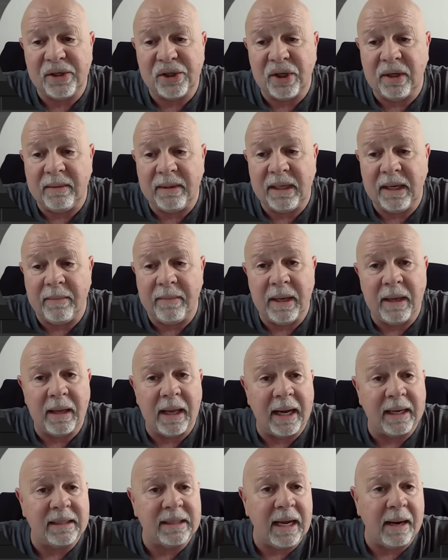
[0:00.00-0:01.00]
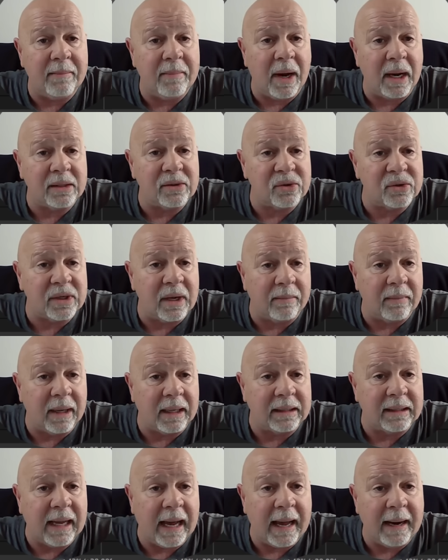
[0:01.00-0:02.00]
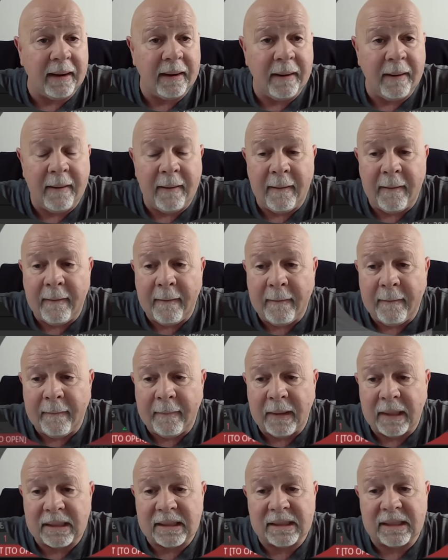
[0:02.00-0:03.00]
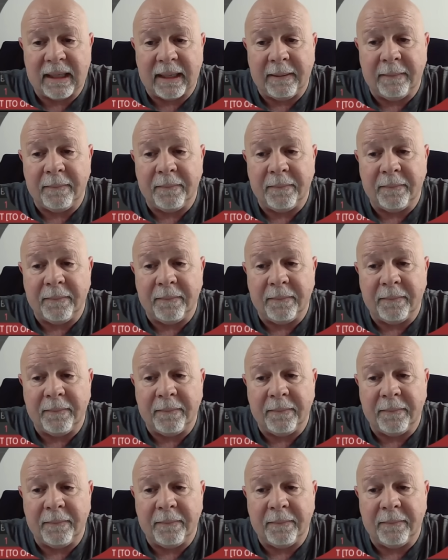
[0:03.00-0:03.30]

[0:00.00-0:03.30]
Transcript: Should get me like 10 bucks or something like that. Let's see.